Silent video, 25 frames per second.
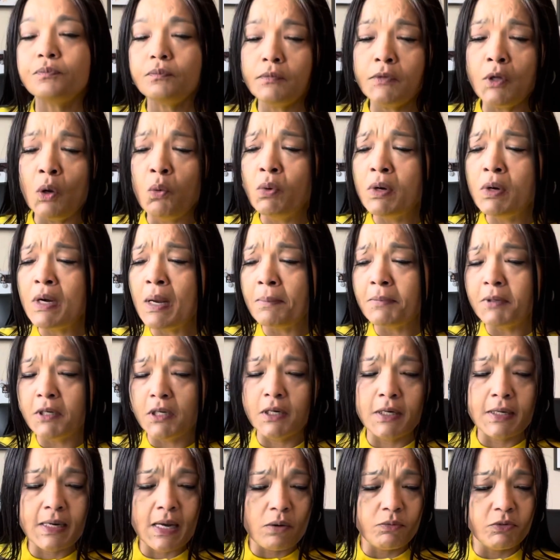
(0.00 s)
when I'm
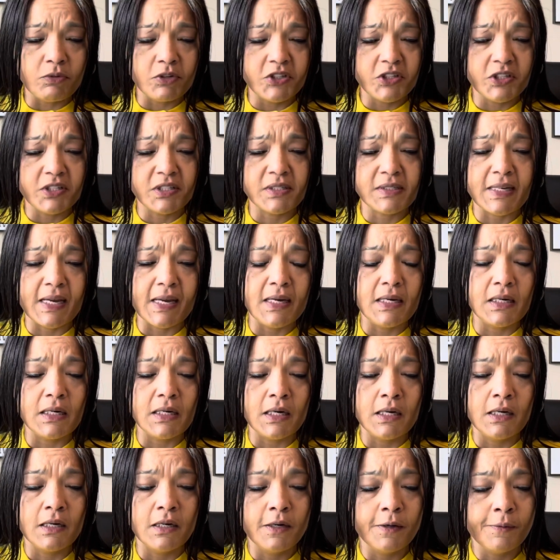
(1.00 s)
done, I would just take
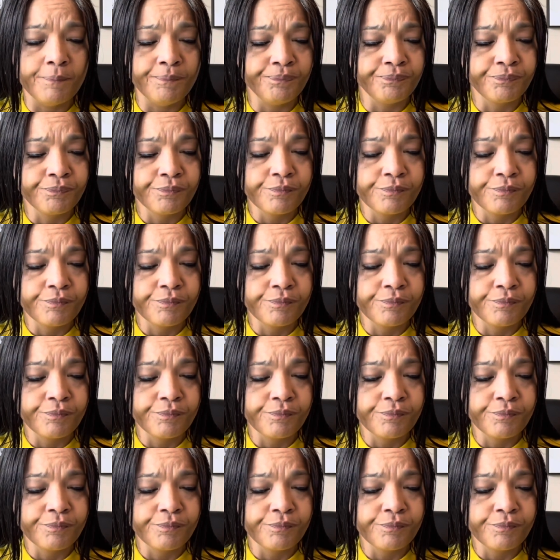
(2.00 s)
the